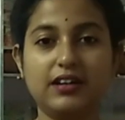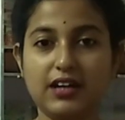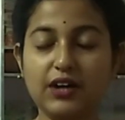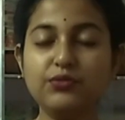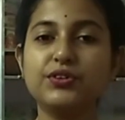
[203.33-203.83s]

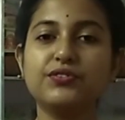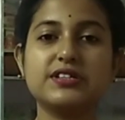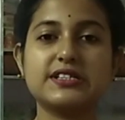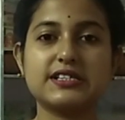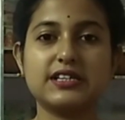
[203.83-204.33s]
Now we
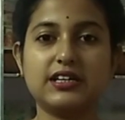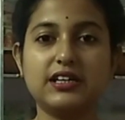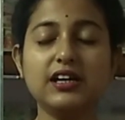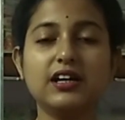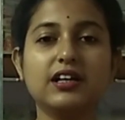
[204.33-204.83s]
will
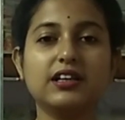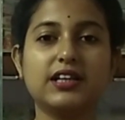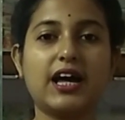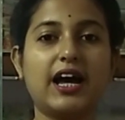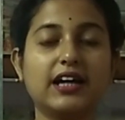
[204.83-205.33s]
see
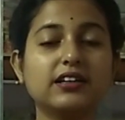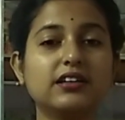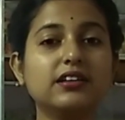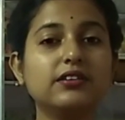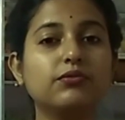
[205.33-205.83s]
that
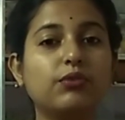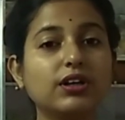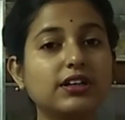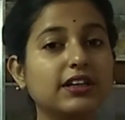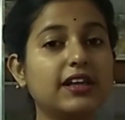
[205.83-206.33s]

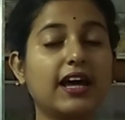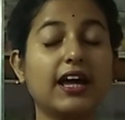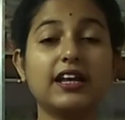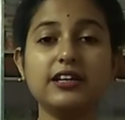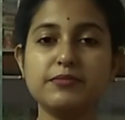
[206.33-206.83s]
what are the
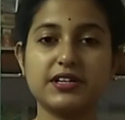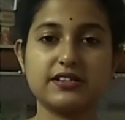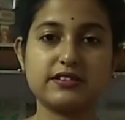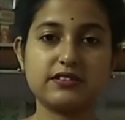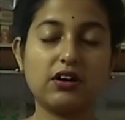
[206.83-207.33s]

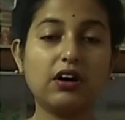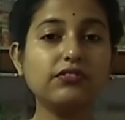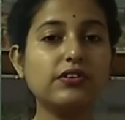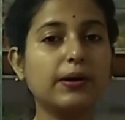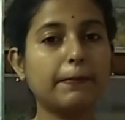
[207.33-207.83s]
elements
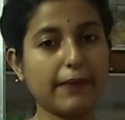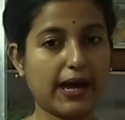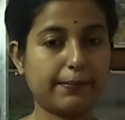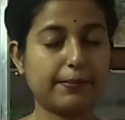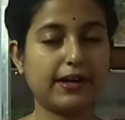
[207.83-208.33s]
of
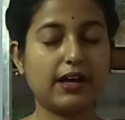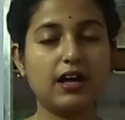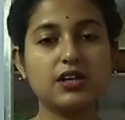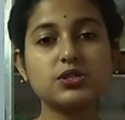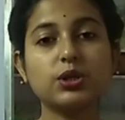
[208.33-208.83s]
map.
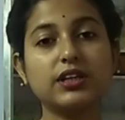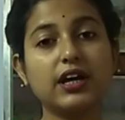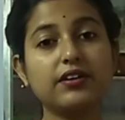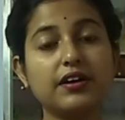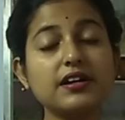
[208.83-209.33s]
So
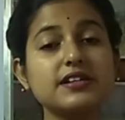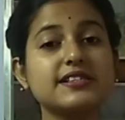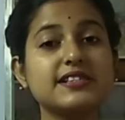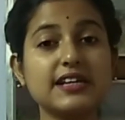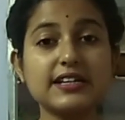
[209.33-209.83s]
there are
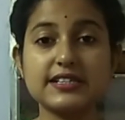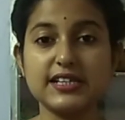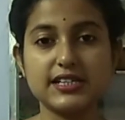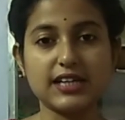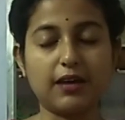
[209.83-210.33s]

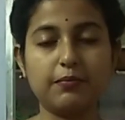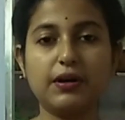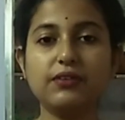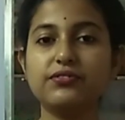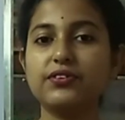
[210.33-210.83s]
6 type
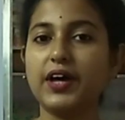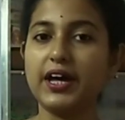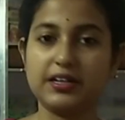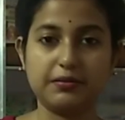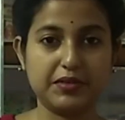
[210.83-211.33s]
of
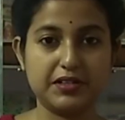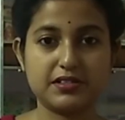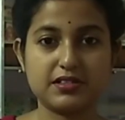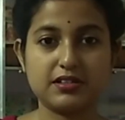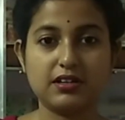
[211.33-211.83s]

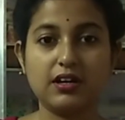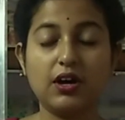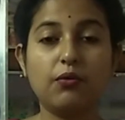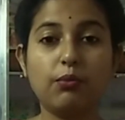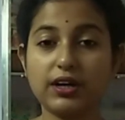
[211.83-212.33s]
elements.
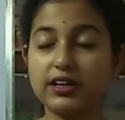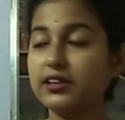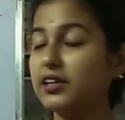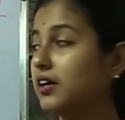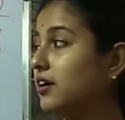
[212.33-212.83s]
What
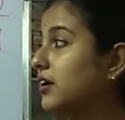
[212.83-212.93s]
are they?